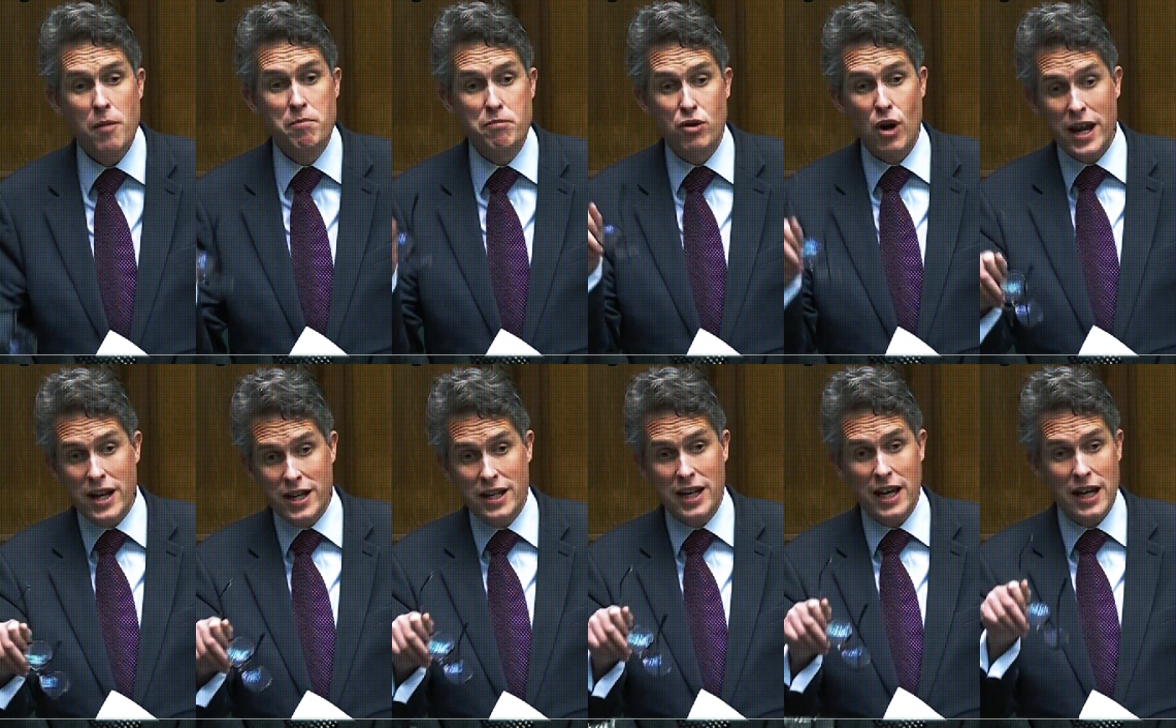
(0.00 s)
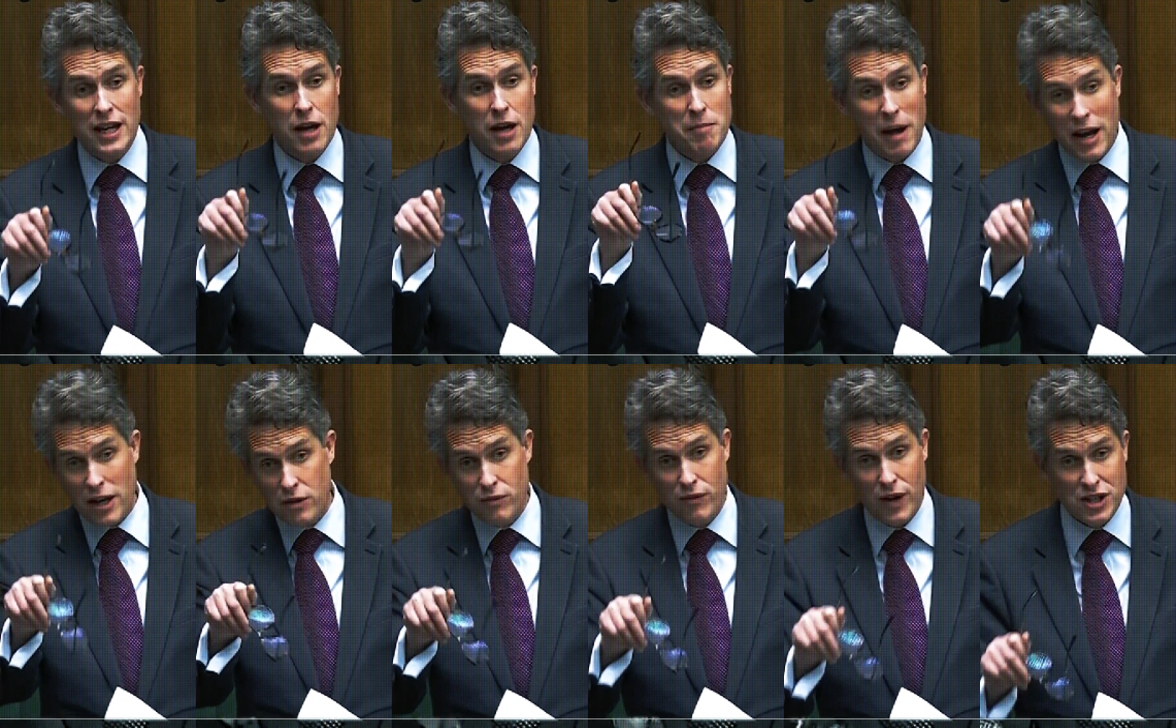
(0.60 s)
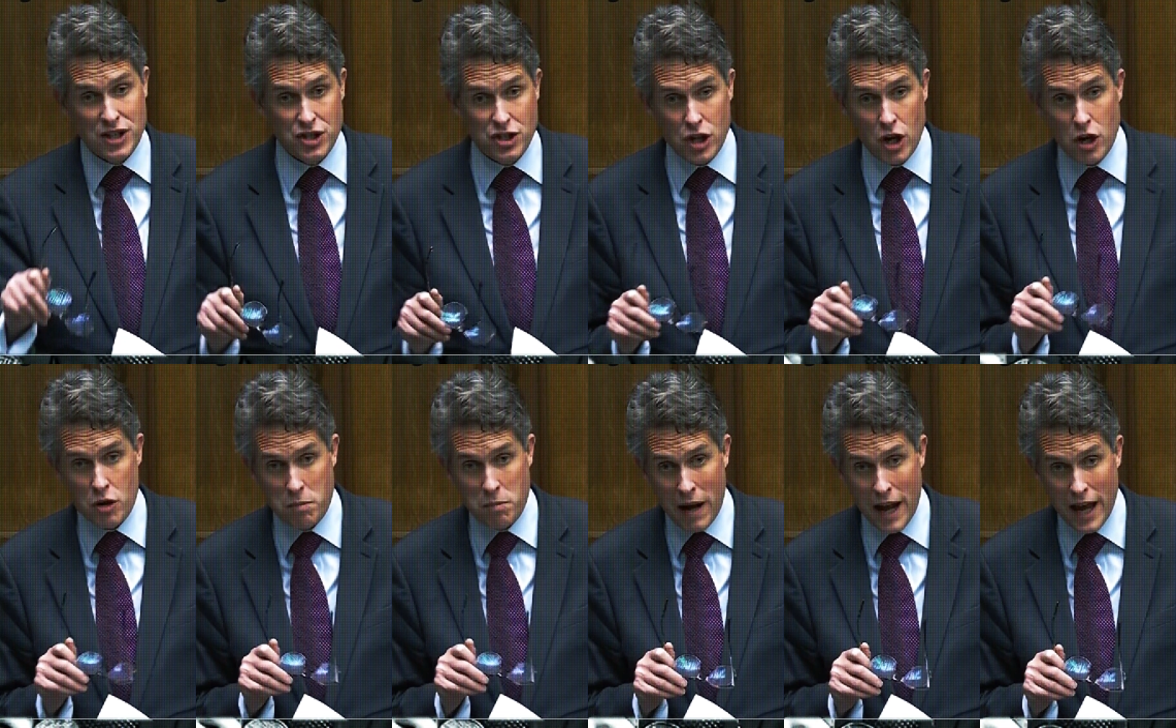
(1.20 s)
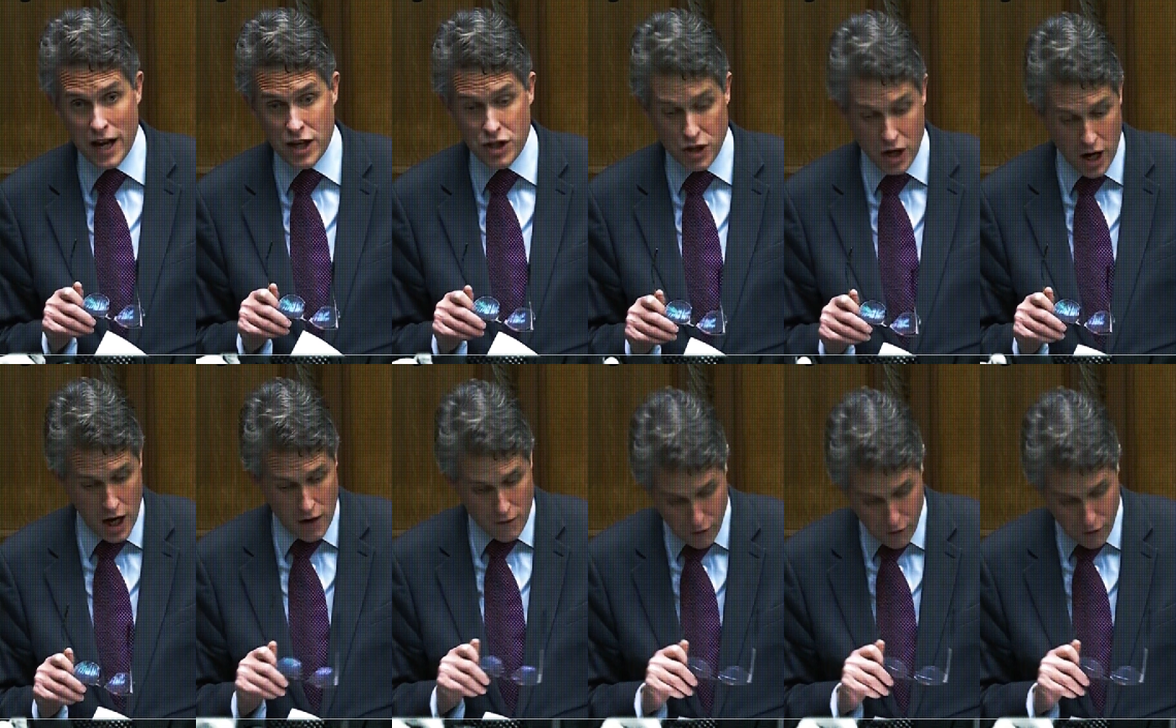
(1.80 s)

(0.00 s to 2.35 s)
breaking a manifesto pledge